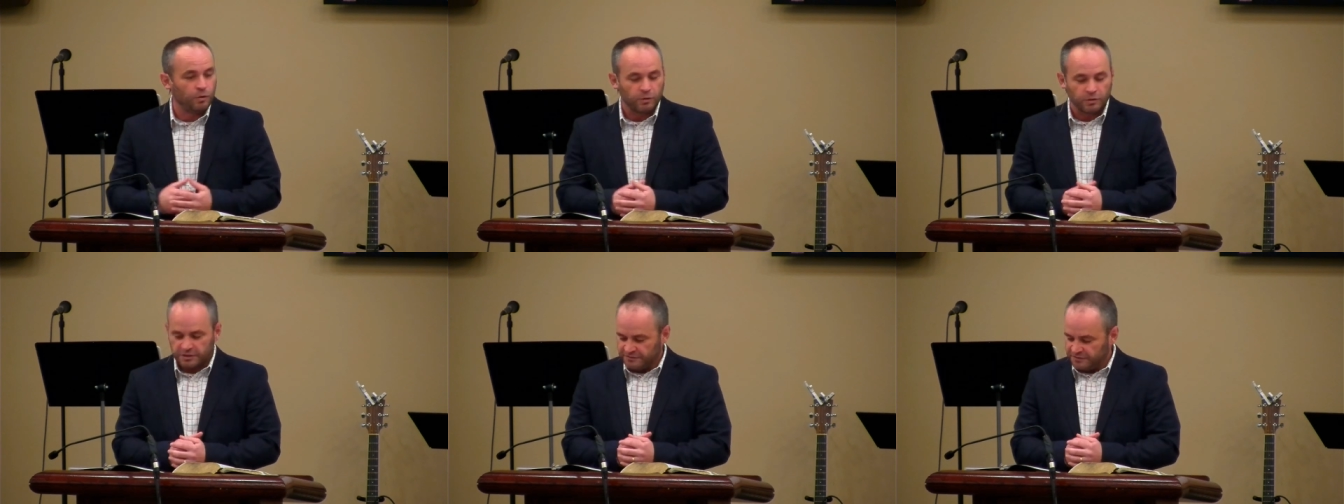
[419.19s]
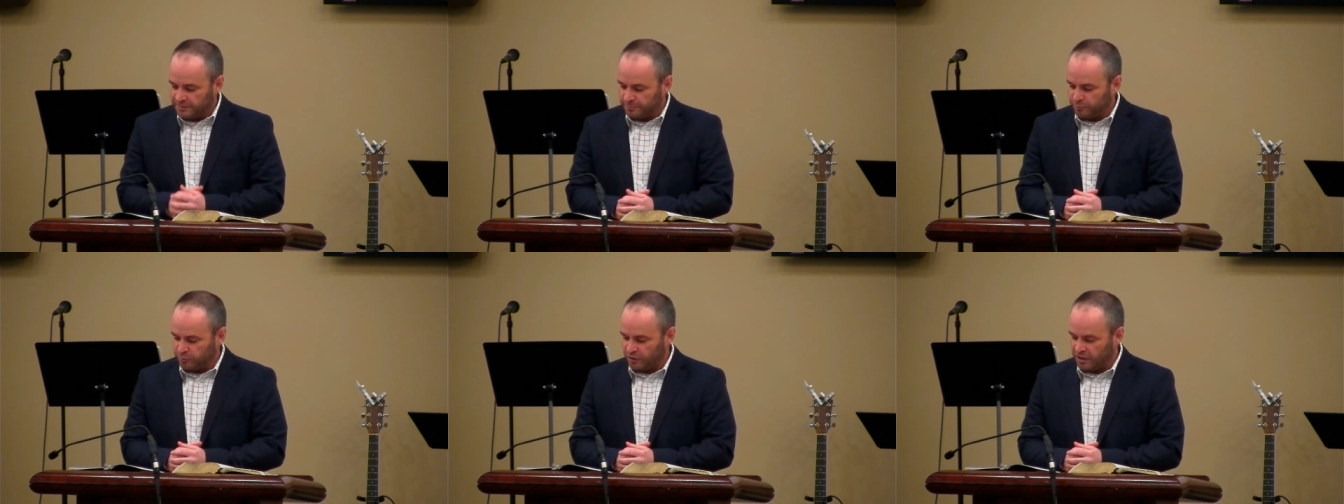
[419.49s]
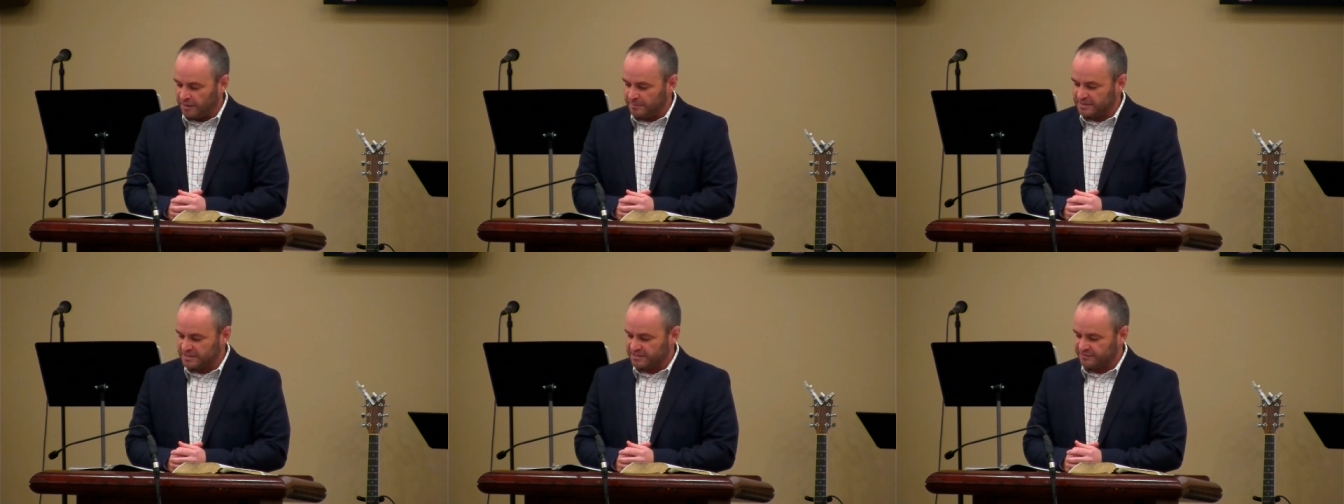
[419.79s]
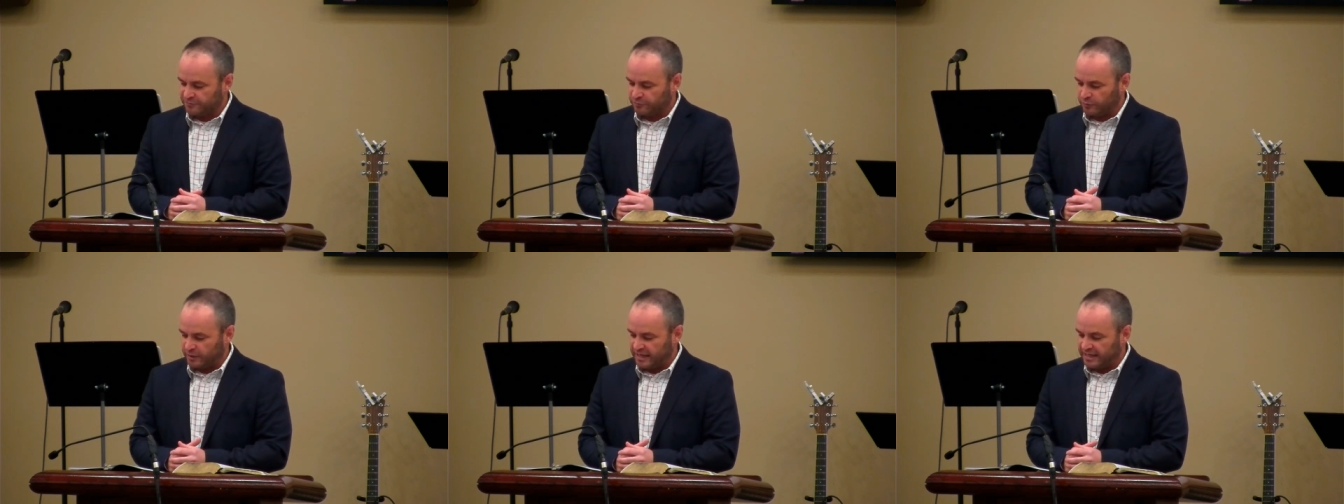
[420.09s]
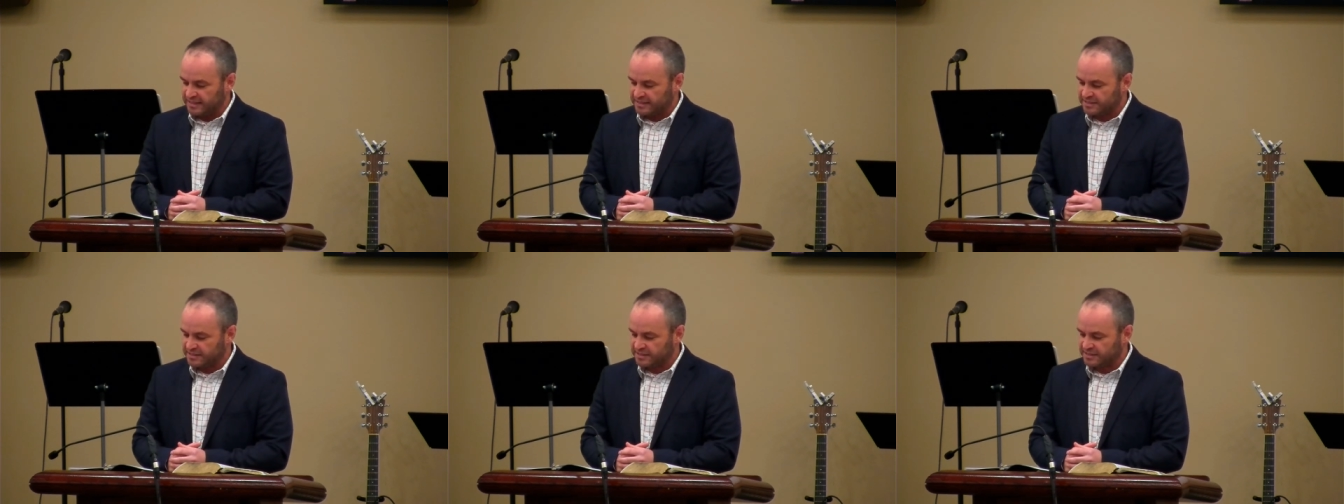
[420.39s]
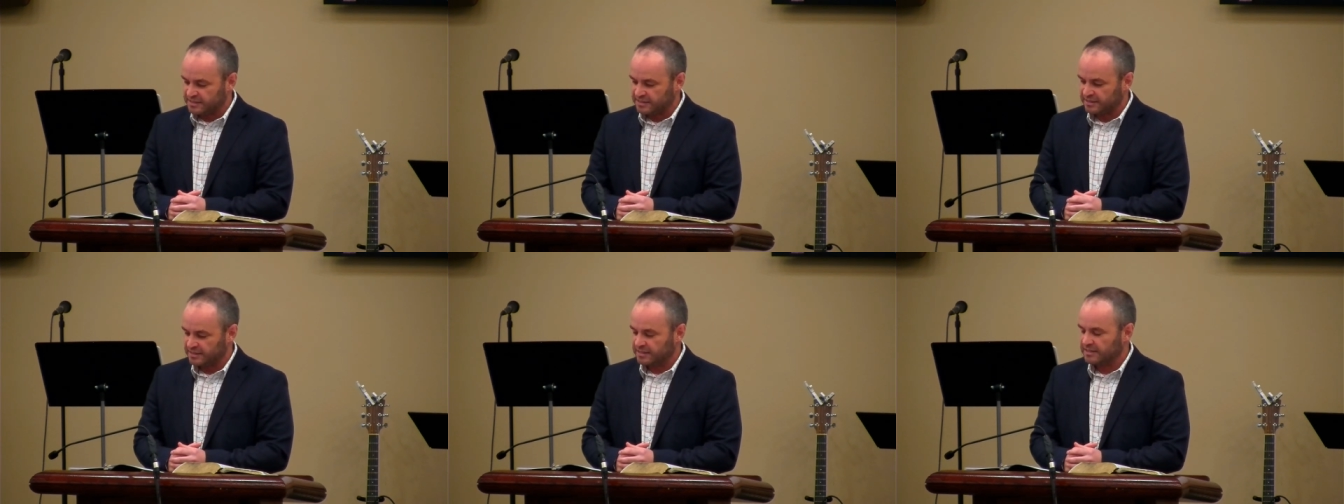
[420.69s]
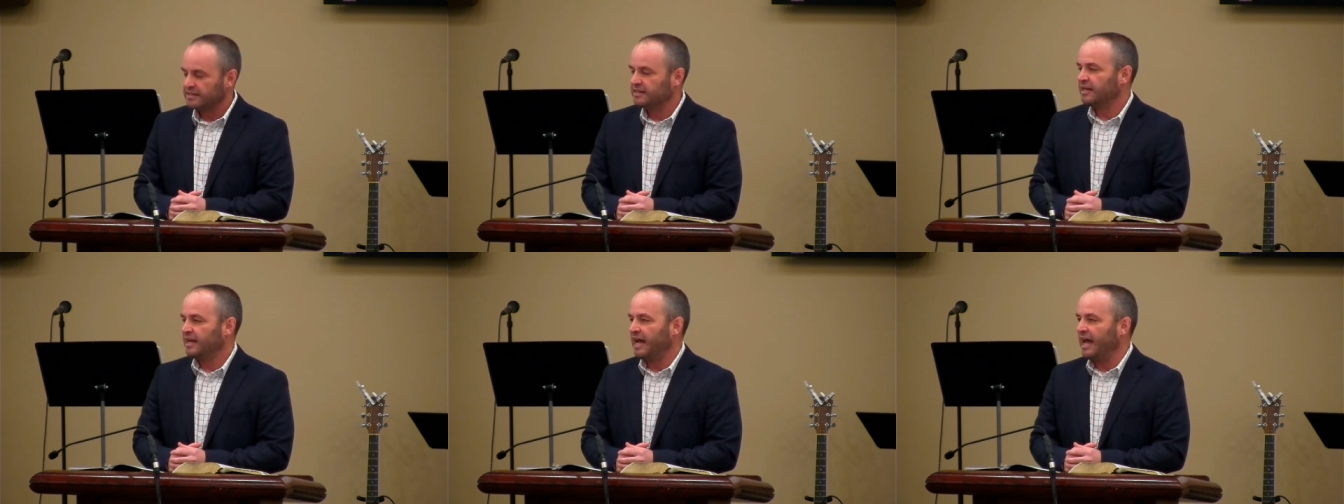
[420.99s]
hold of the promise of
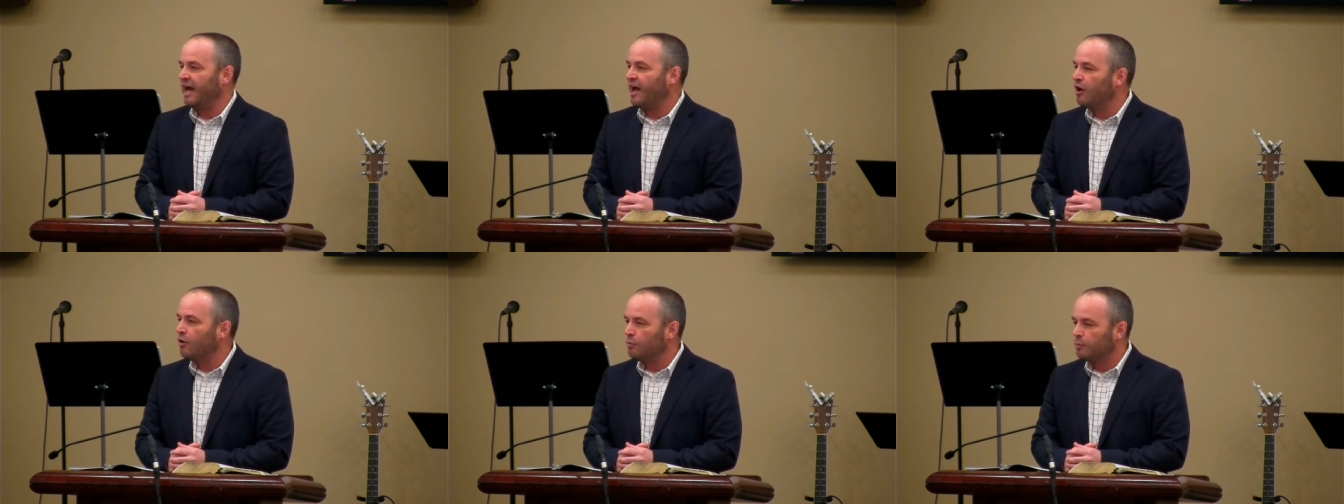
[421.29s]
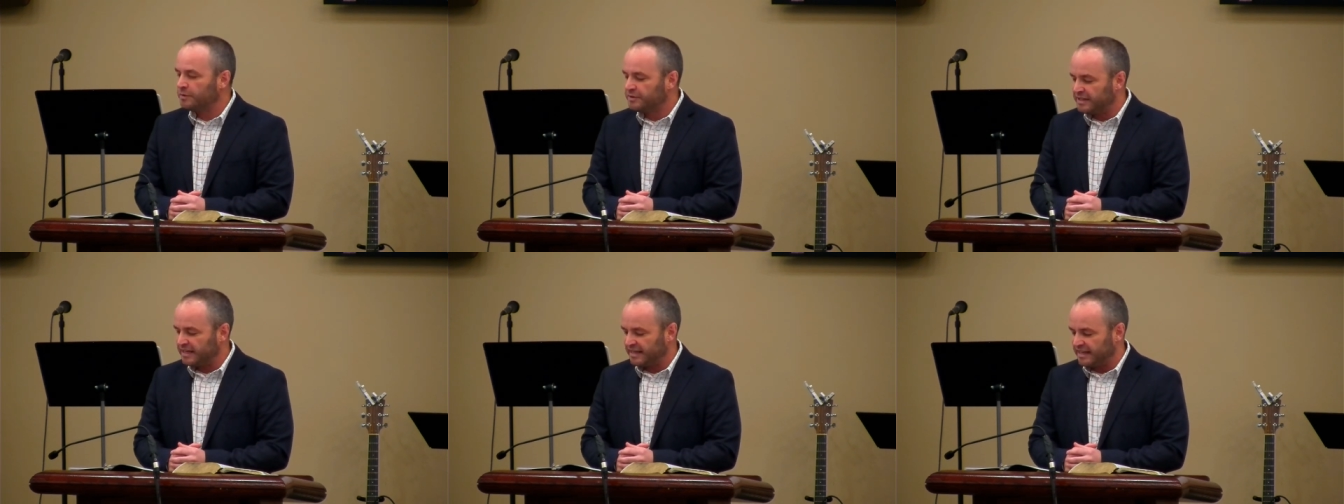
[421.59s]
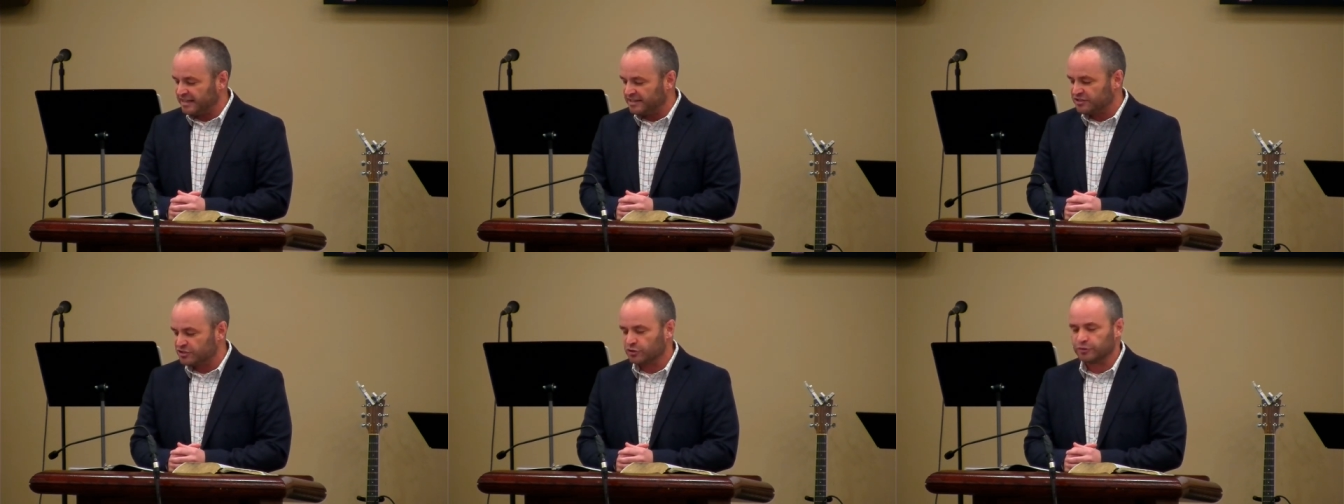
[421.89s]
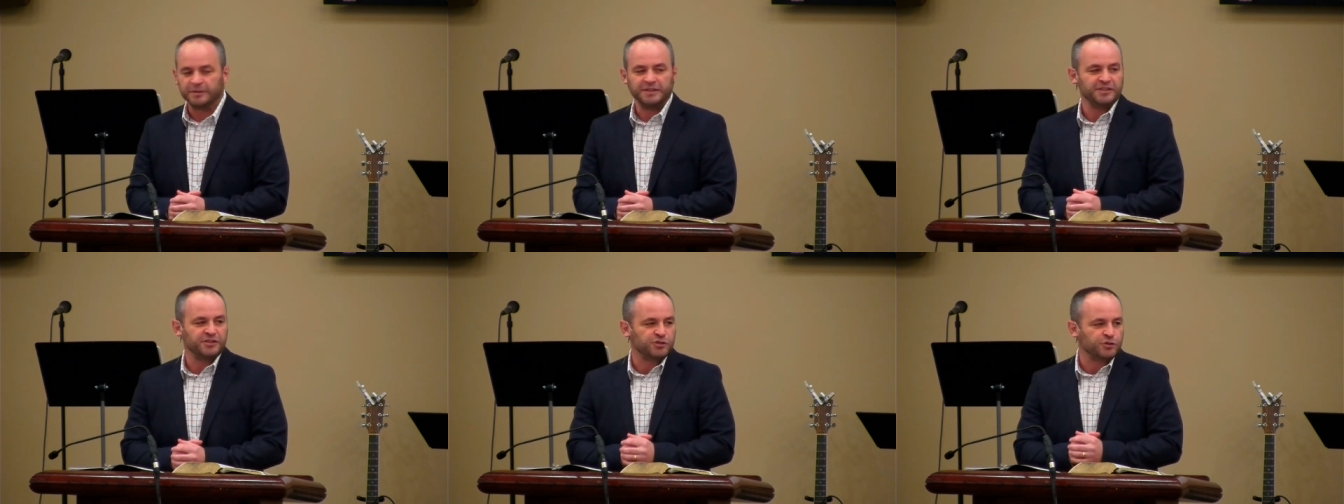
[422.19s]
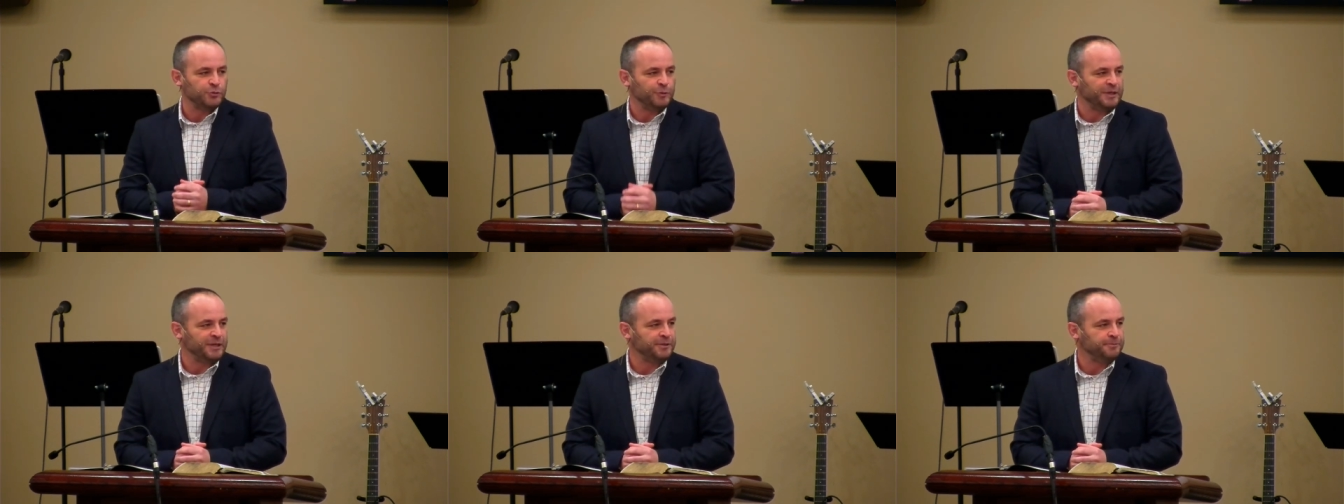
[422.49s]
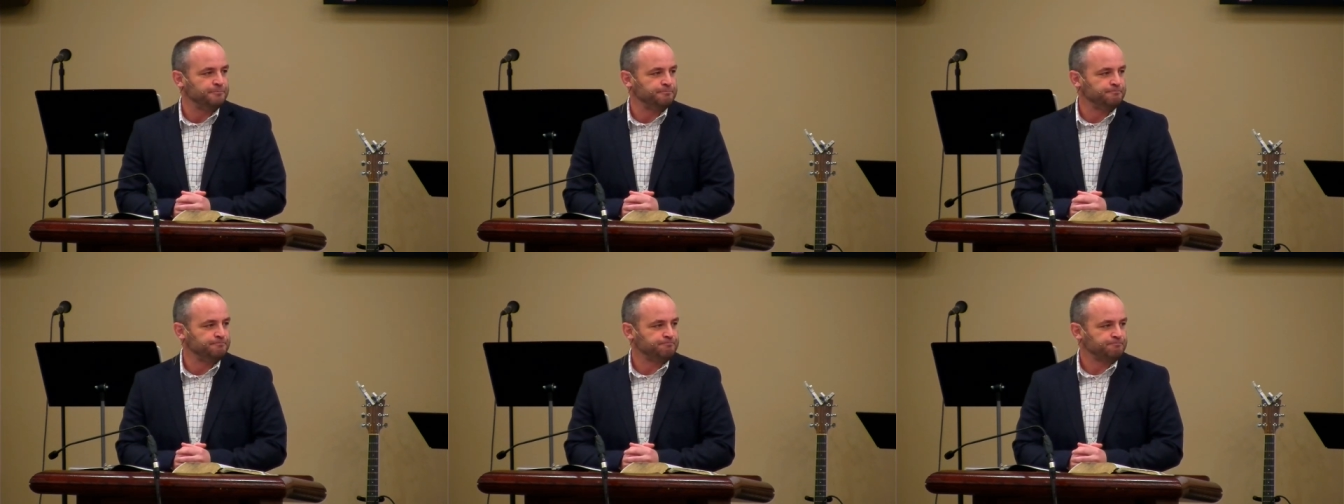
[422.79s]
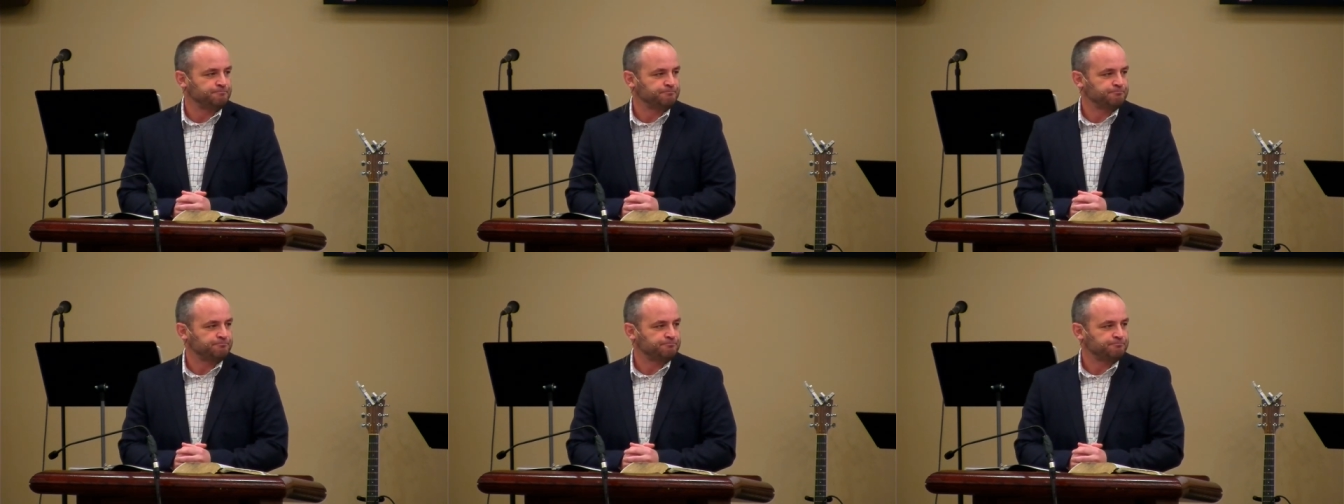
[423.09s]
rest? How would they enter into it?